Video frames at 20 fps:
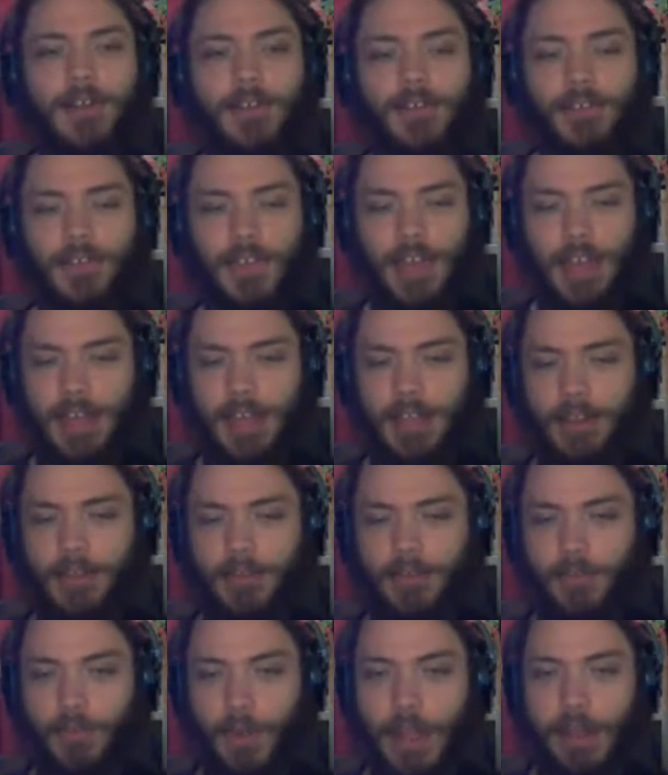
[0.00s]
editors
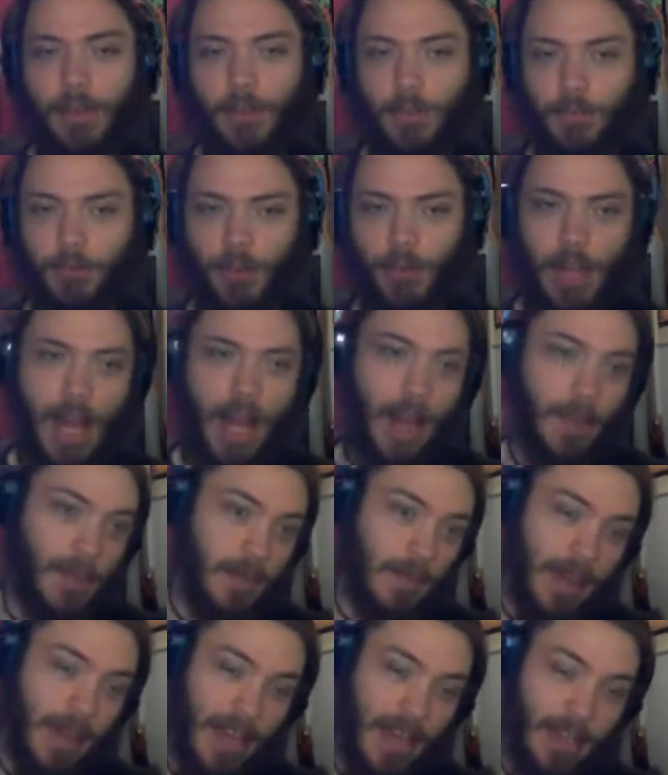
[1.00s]
and writers for
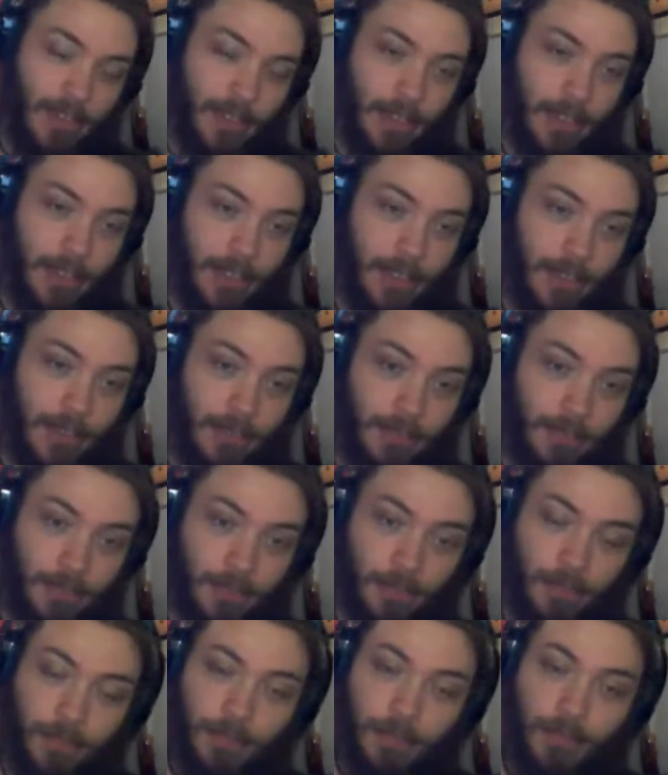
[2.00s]
hobby magazines,
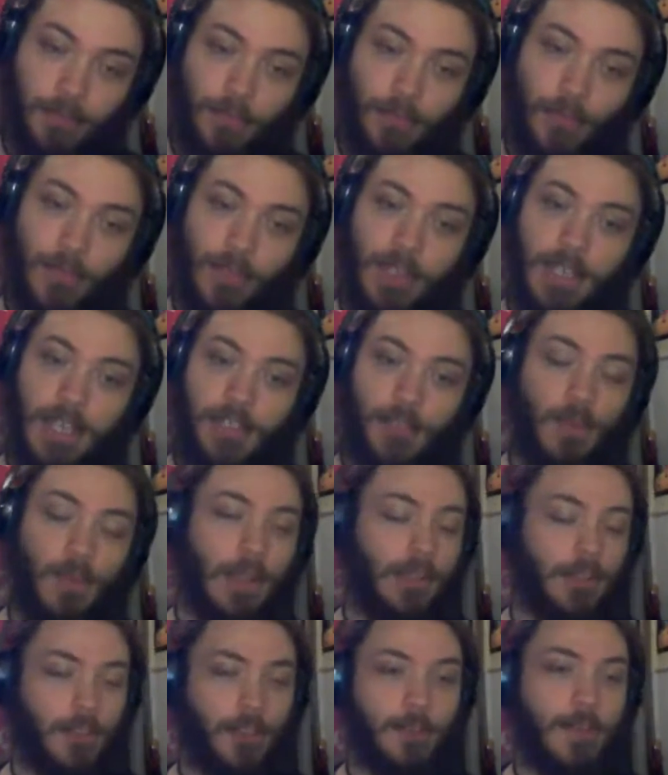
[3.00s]

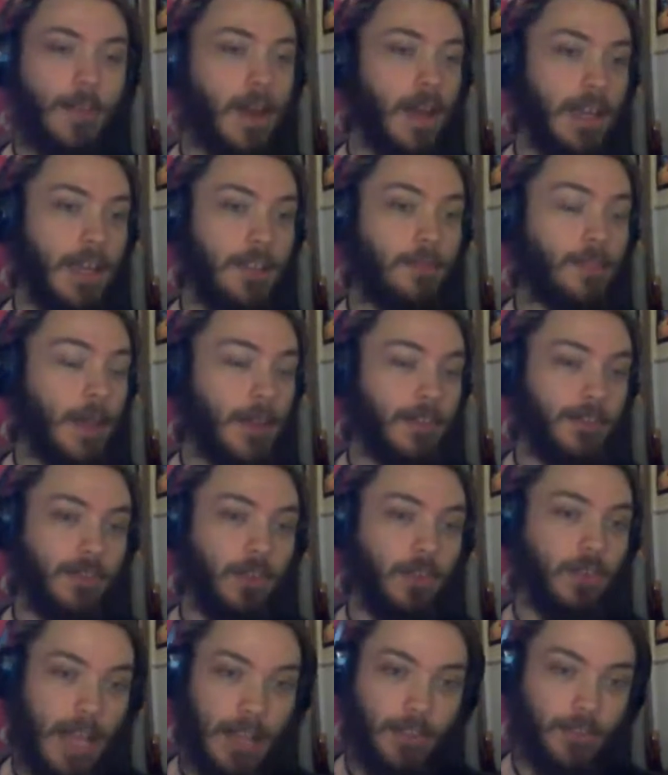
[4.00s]
as well as a
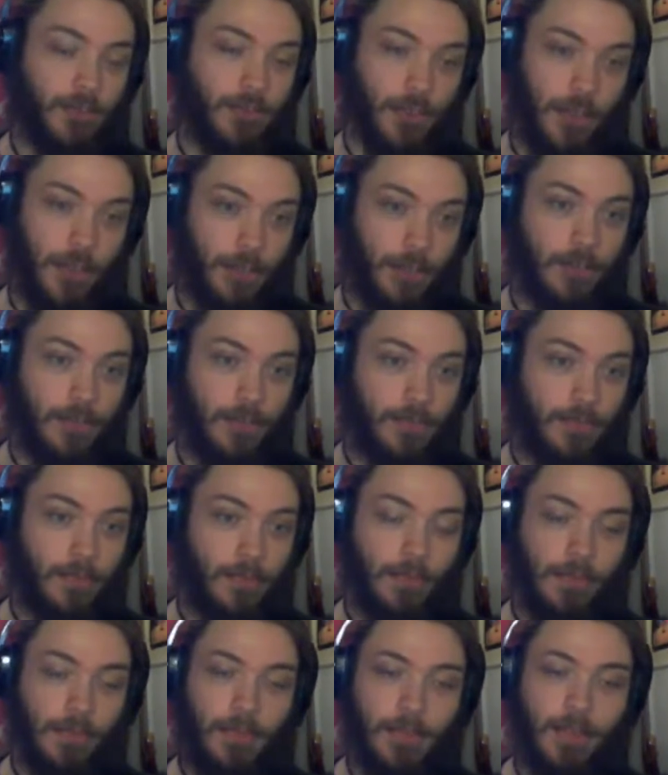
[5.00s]
special guest
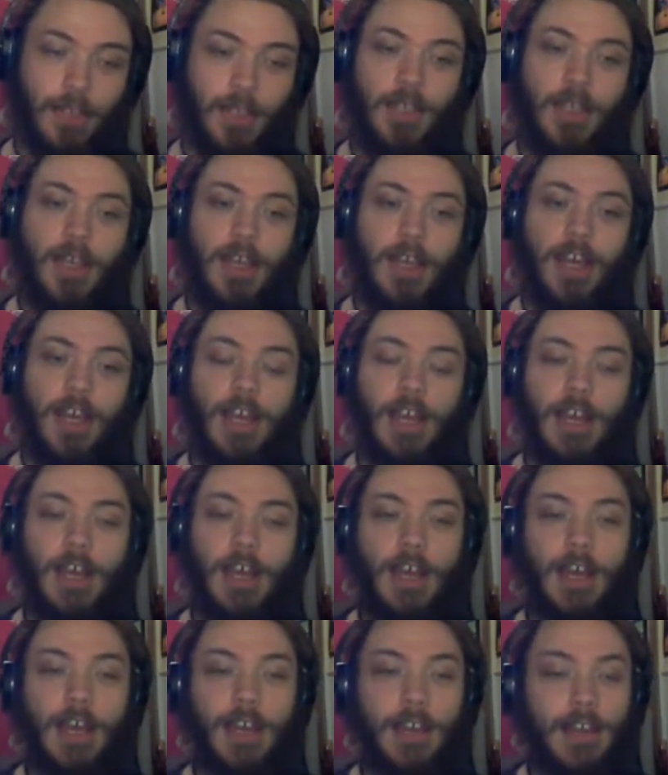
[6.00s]
judge.
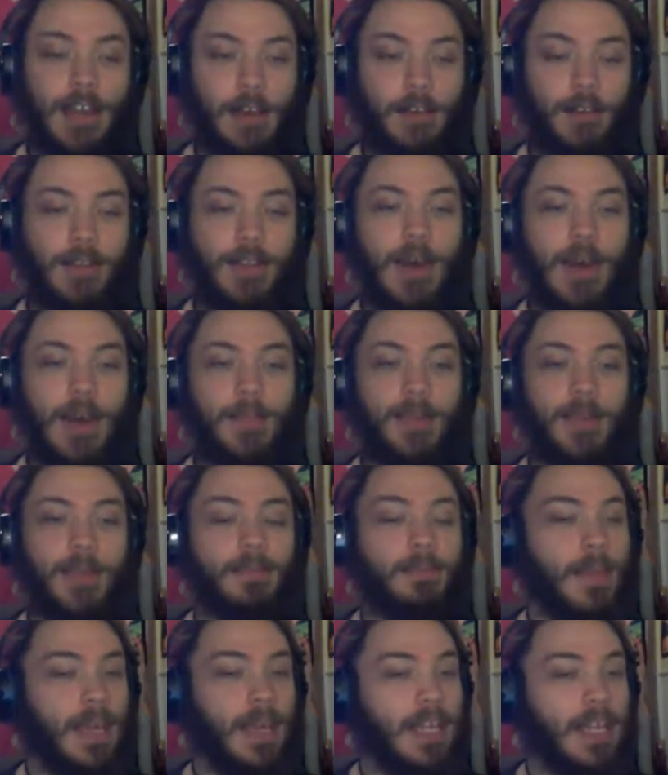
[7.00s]
Not only that, but
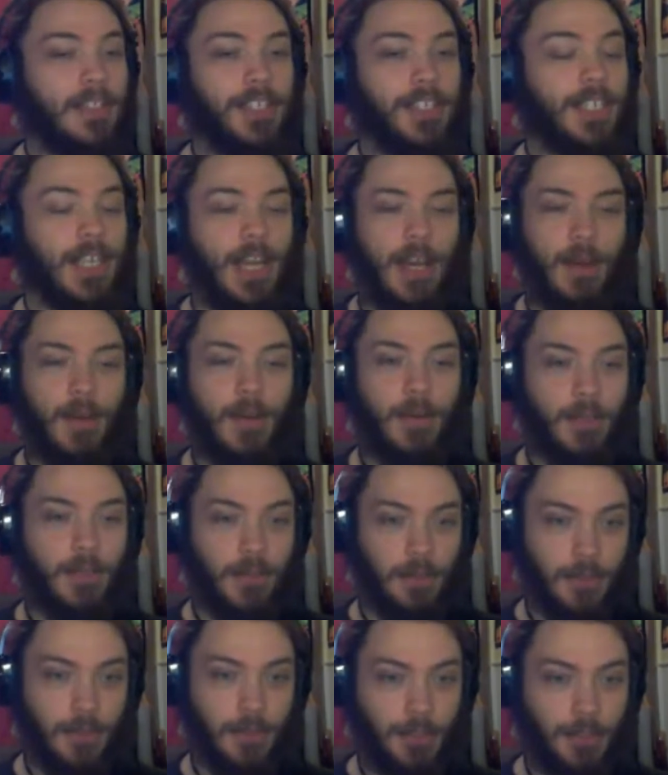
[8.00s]
Meijin
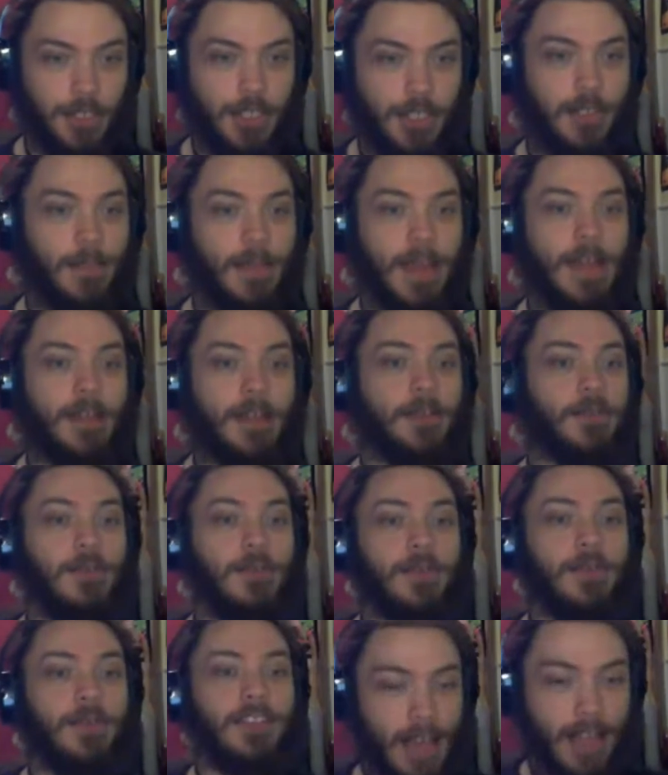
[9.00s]
Kawaguchi, the man who
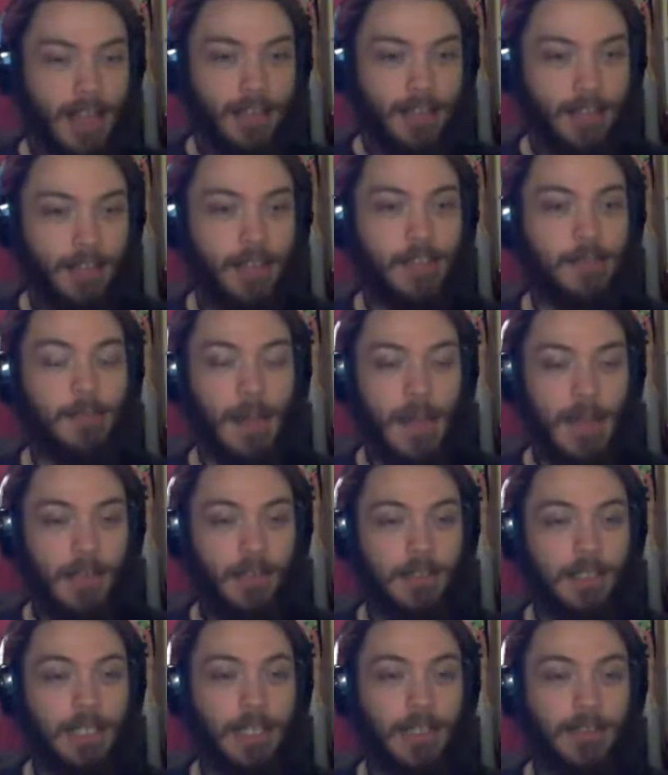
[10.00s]
designs these
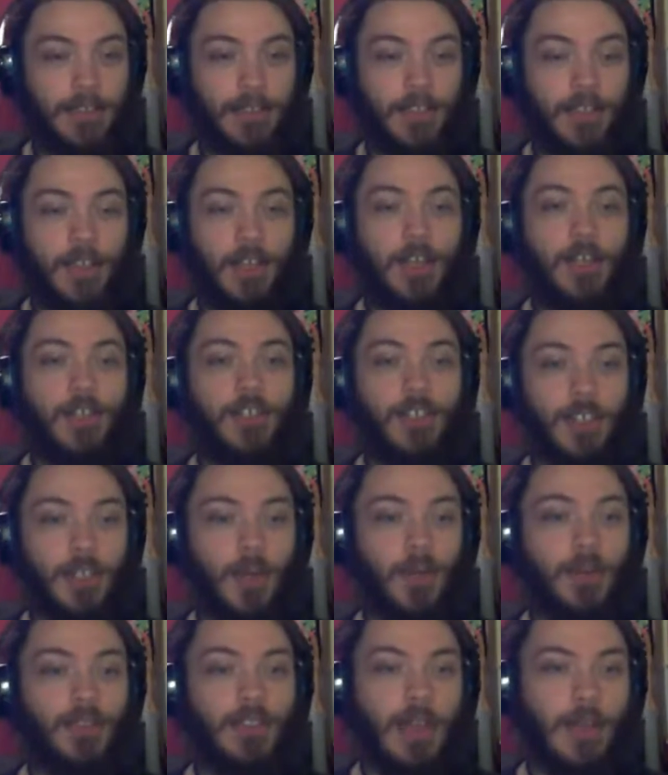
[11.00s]
model kits,
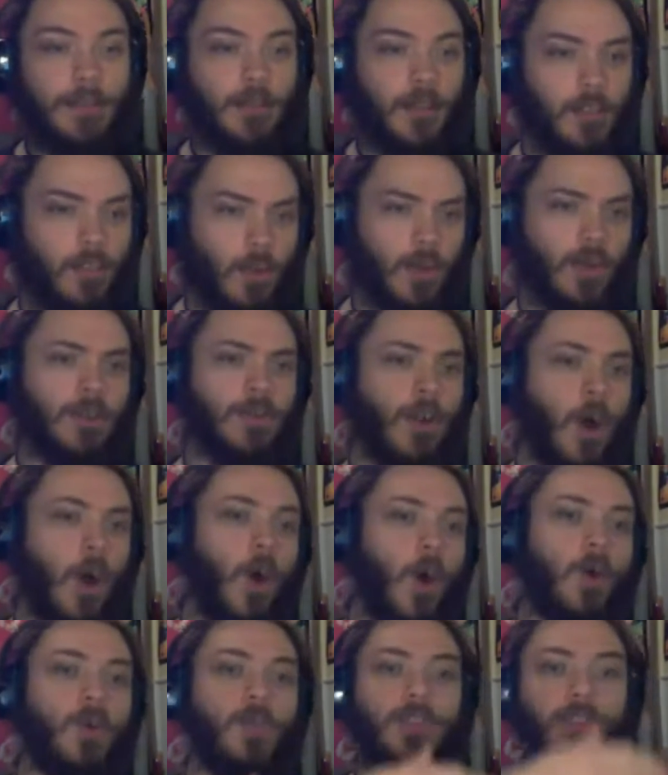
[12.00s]
shows up to sort of
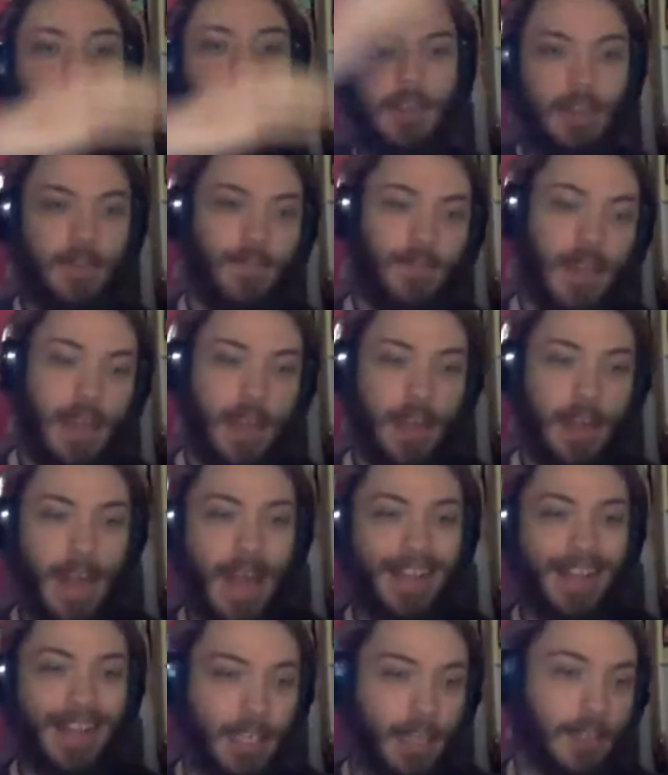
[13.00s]
host the event
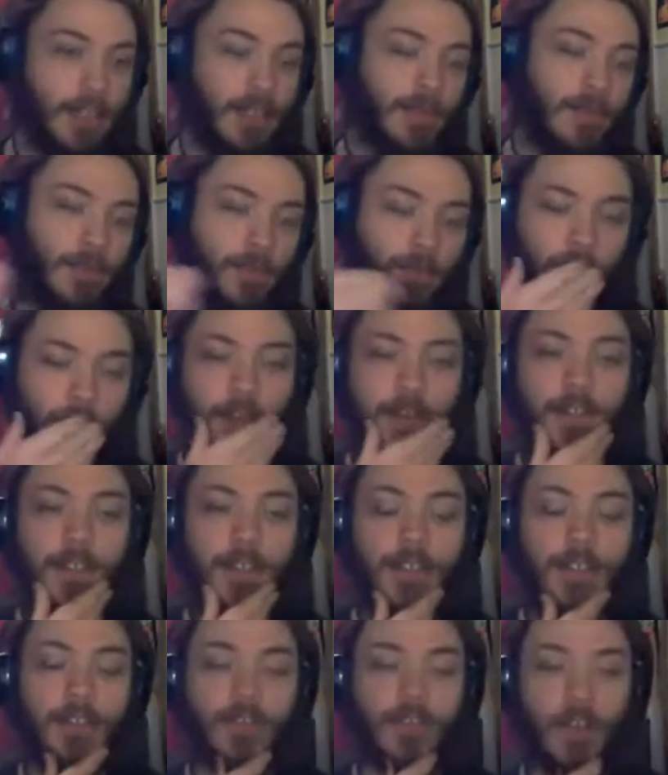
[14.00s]
at Gundam Front
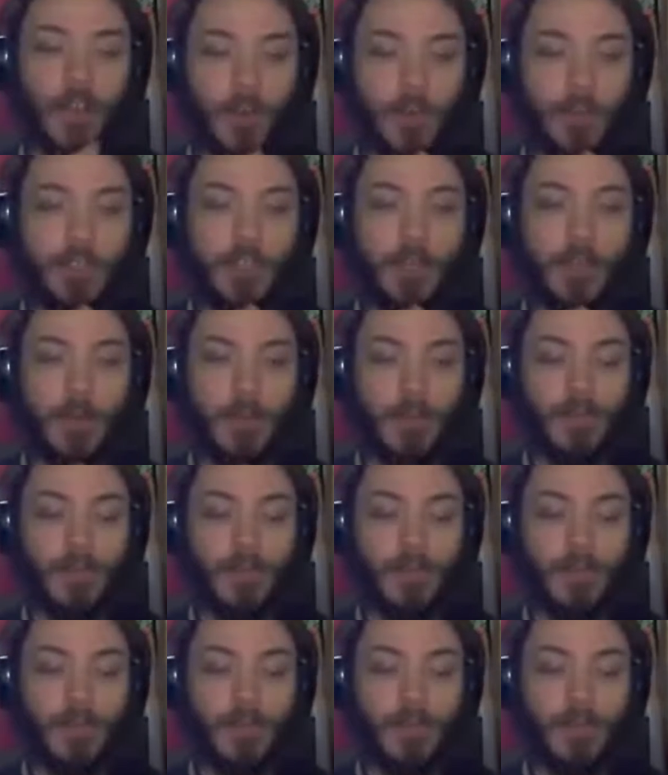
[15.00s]
in Tokyo,